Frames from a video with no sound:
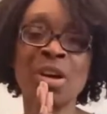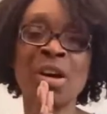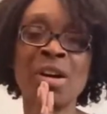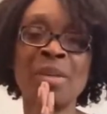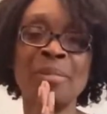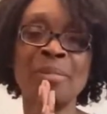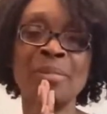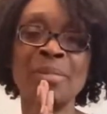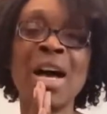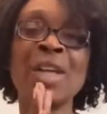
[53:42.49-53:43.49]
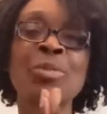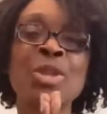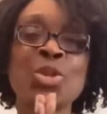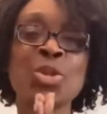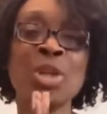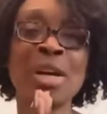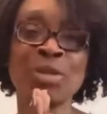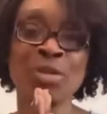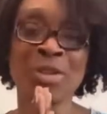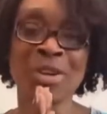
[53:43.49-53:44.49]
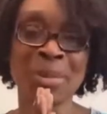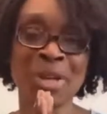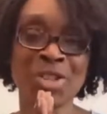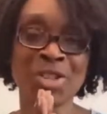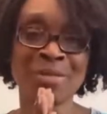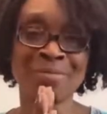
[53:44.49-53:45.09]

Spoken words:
And we do love you very much.